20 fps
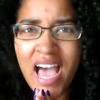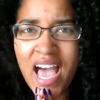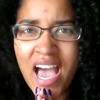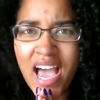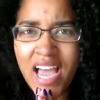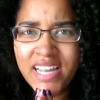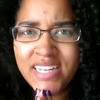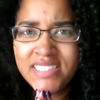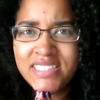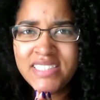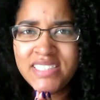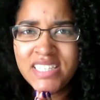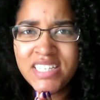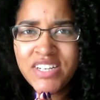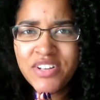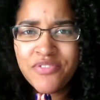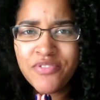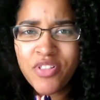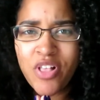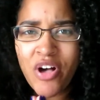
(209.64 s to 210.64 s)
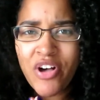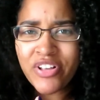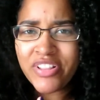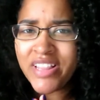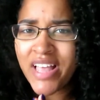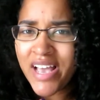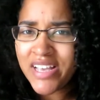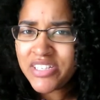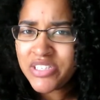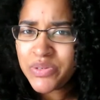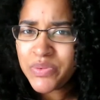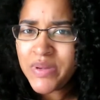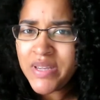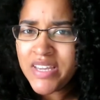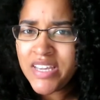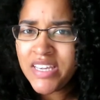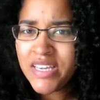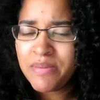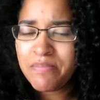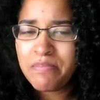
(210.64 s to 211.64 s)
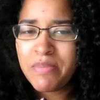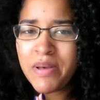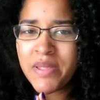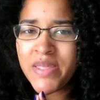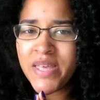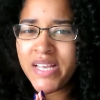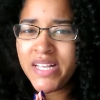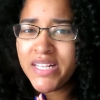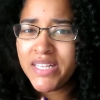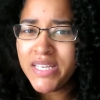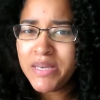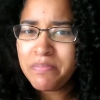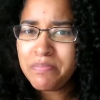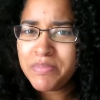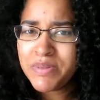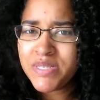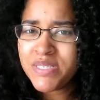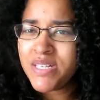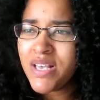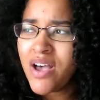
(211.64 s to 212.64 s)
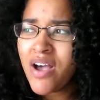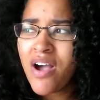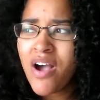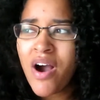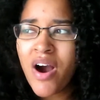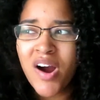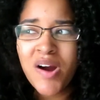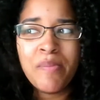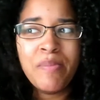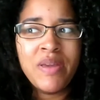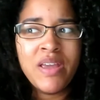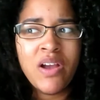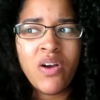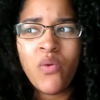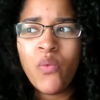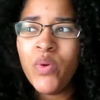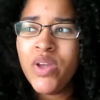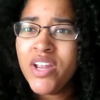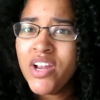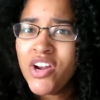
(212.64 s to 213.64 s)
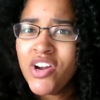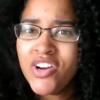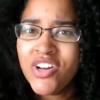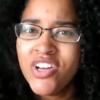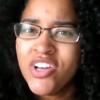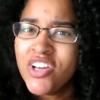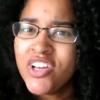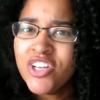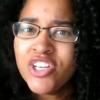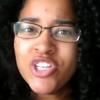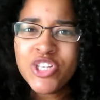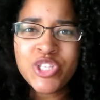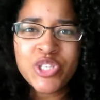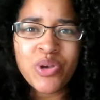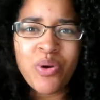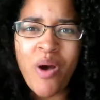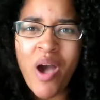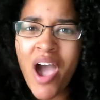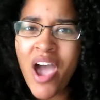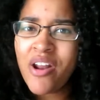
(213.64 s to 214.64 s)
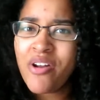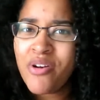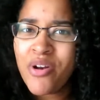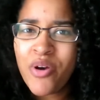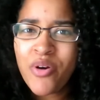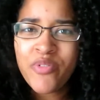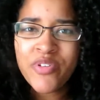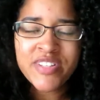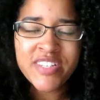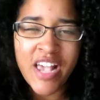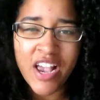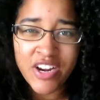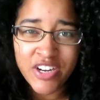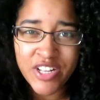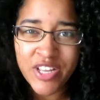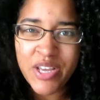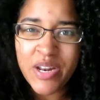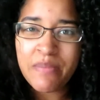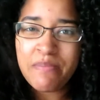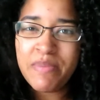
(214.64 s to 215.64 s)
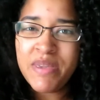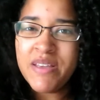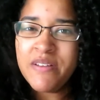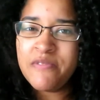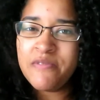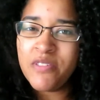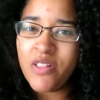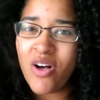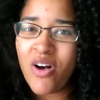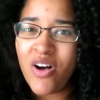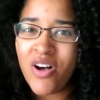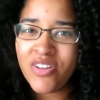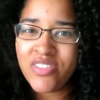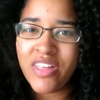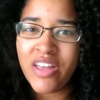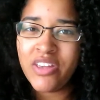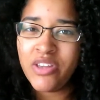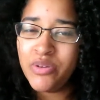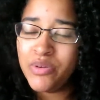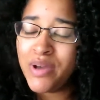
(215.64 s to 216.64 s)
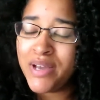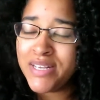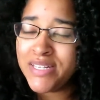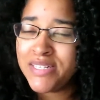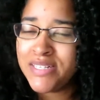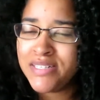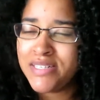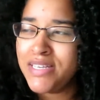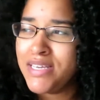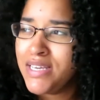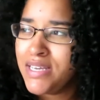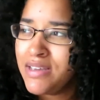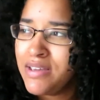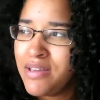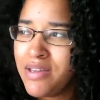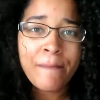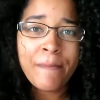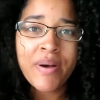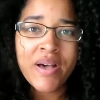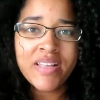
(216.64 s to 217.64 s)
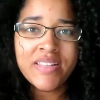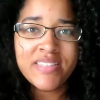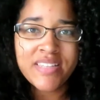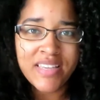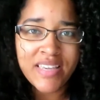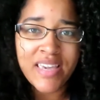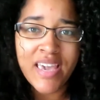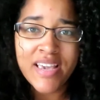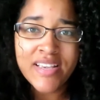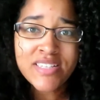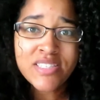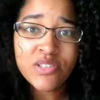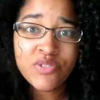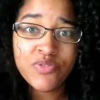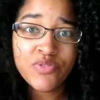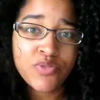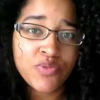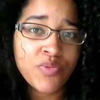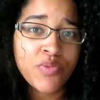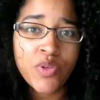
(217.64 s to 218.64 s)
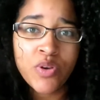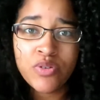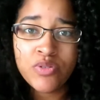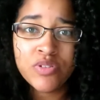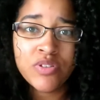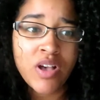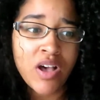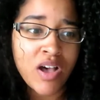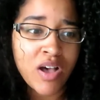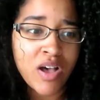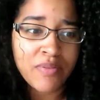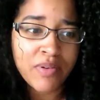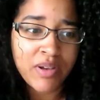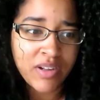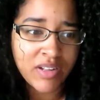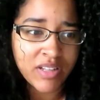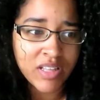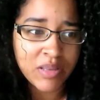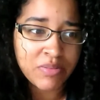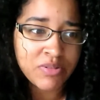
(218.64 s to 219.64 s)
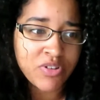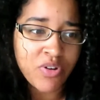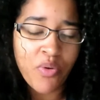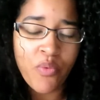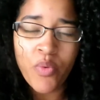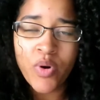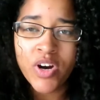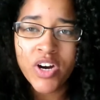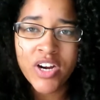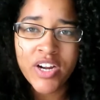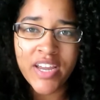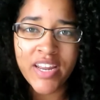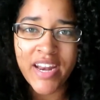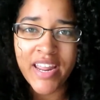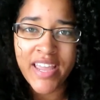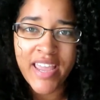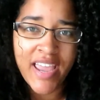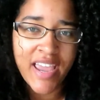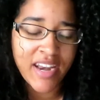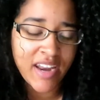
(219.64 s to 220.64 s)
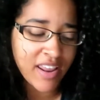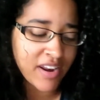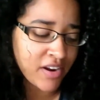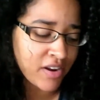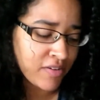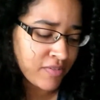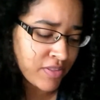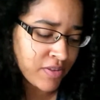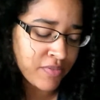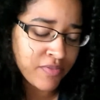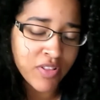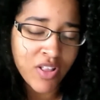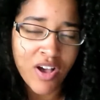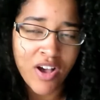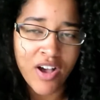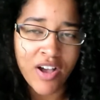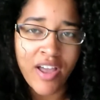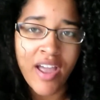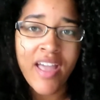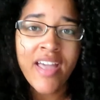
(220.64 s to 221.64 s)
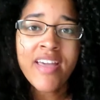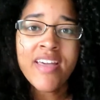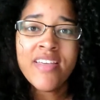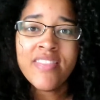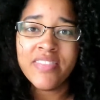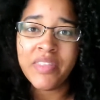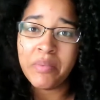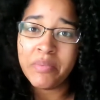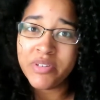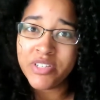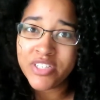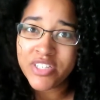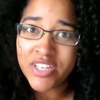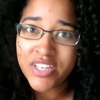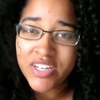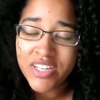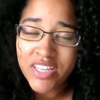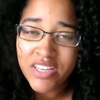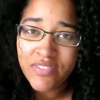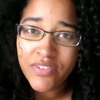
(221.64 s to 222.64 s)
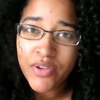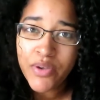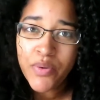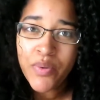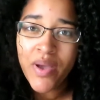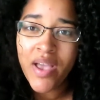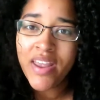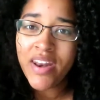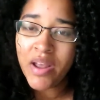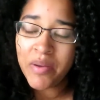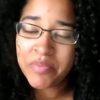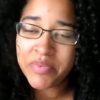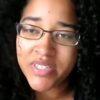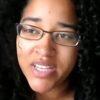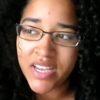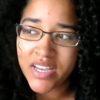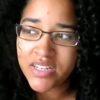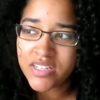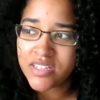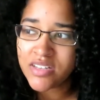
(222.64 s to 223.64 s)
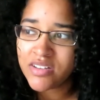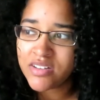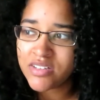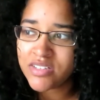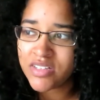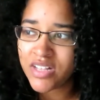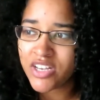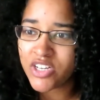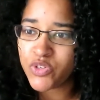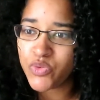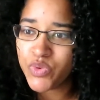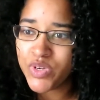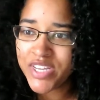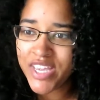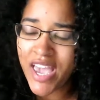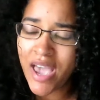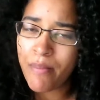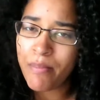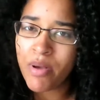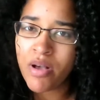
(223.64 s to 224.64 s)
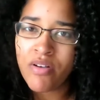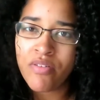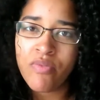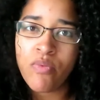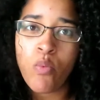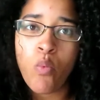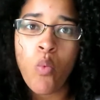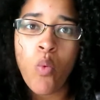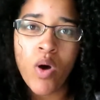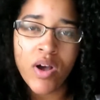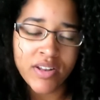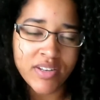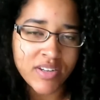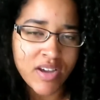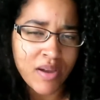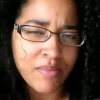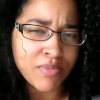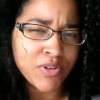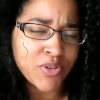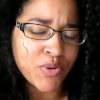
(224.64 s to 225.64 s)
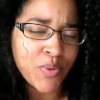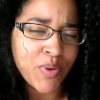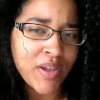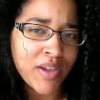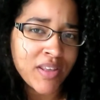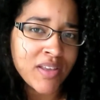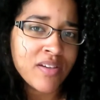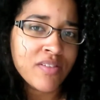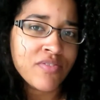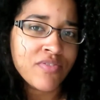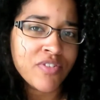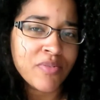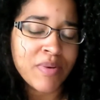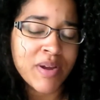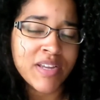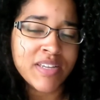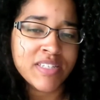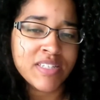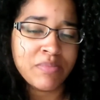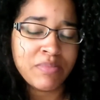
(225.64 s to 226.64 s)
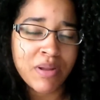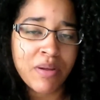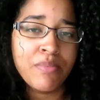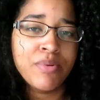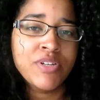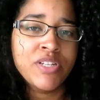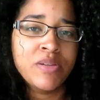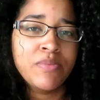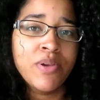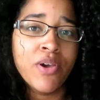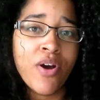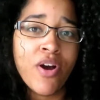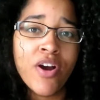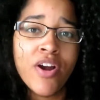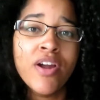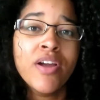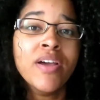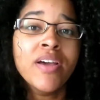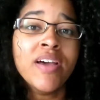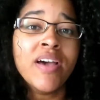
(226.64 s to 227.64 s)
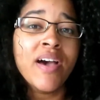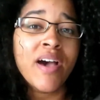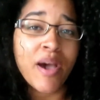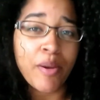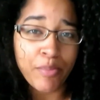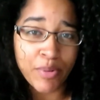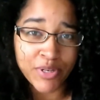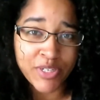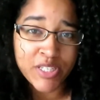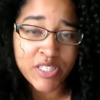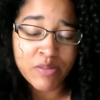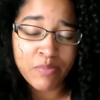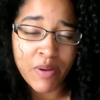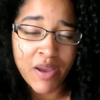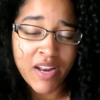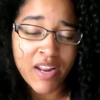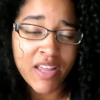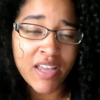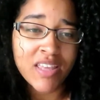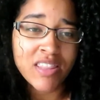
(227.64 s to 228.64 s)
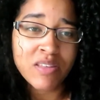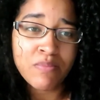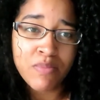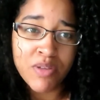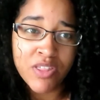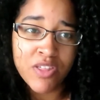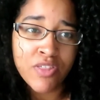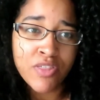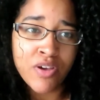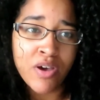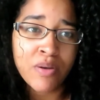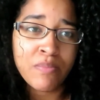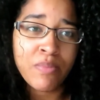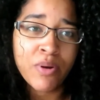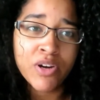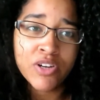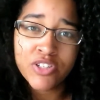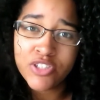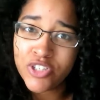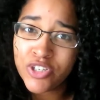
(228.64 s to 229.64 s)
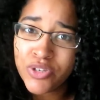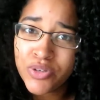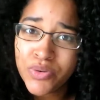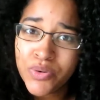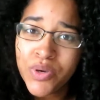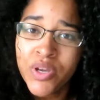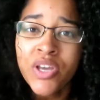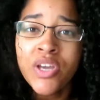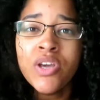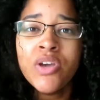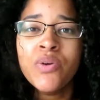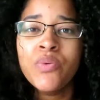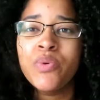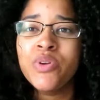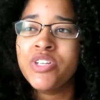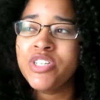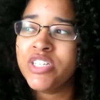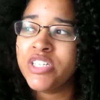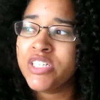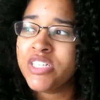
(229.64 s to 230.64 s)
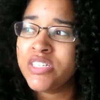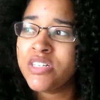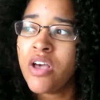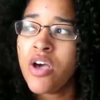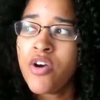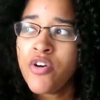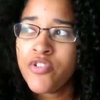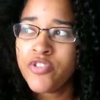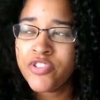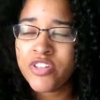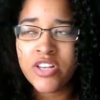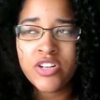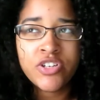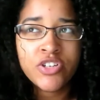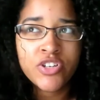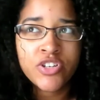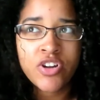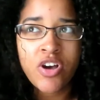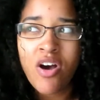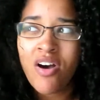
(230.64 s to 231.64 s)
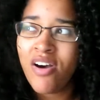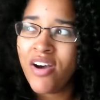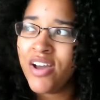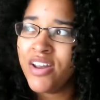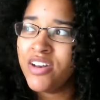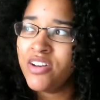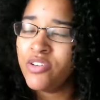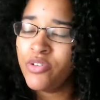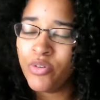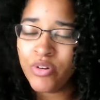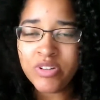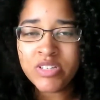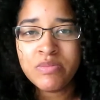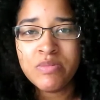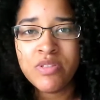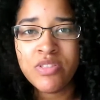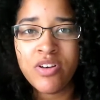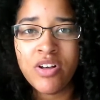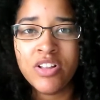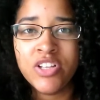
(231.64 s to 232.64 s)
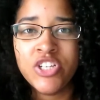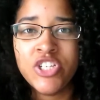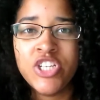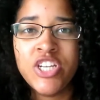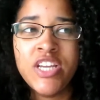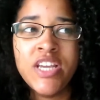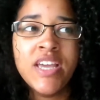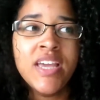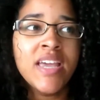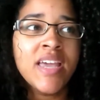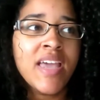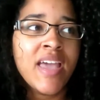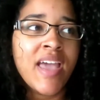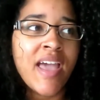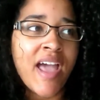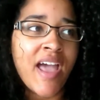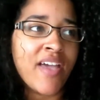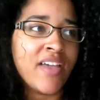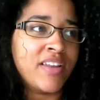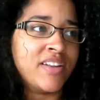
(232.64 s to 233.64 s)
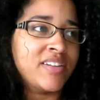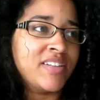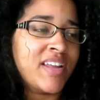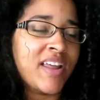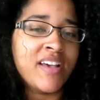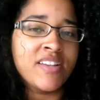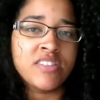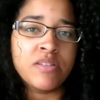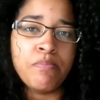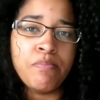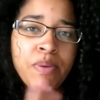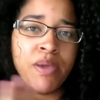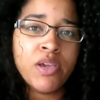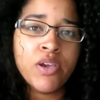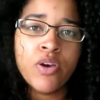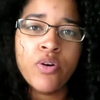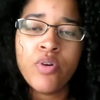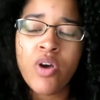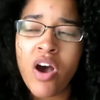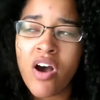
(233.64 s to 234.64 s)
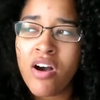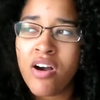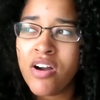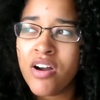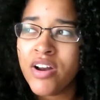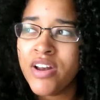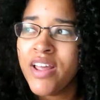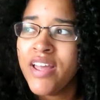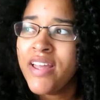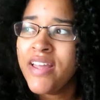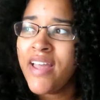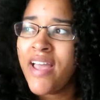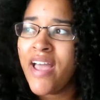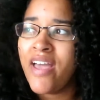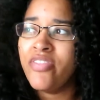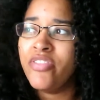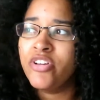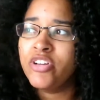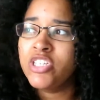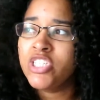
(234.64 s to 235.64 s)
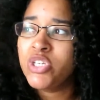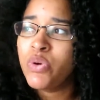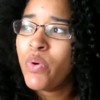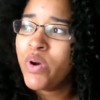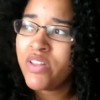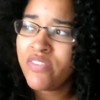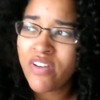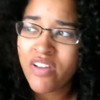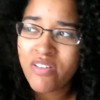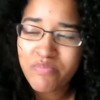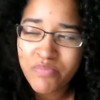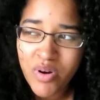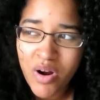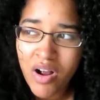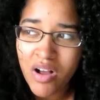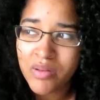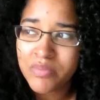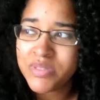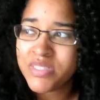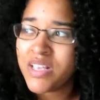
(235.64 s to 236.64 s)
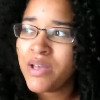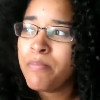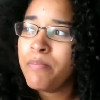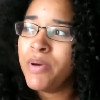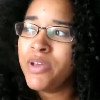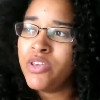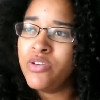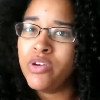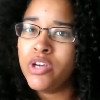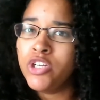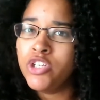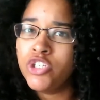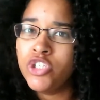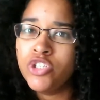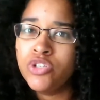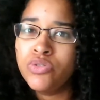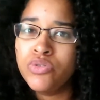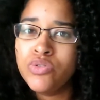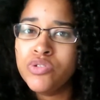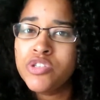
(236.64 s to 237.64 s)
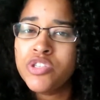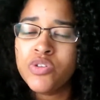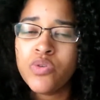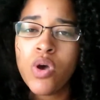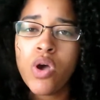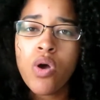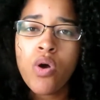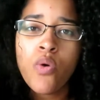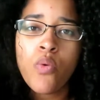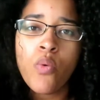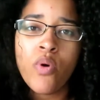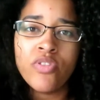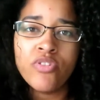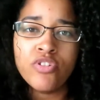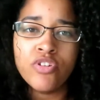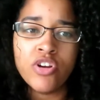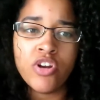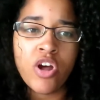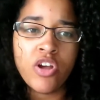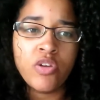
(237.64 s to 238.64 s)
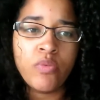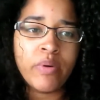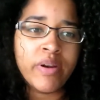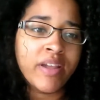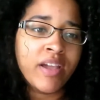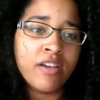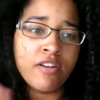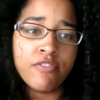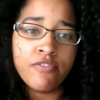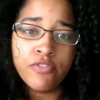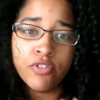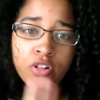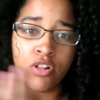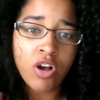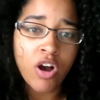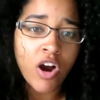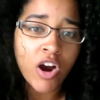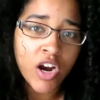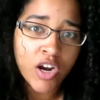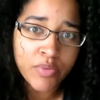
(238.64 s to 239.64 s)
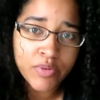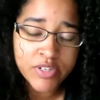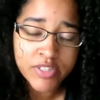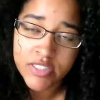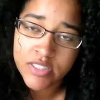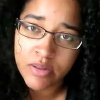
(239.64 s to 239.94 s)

I did a vlog last week, but my clips are being weird, so I don't know if it's actually gonna be a vlog that you guys see. But in case those clips don't work and I can't edit the vlog, then I'm just gonna give you an update slash recap of what I'm doing for my September TBR. I'm participating in the Mythothon Part 2, which is centered on Norse mythology, and it has a bingo card, and there's 25 prompts, but you can choose whether or not you want to get a full card, which is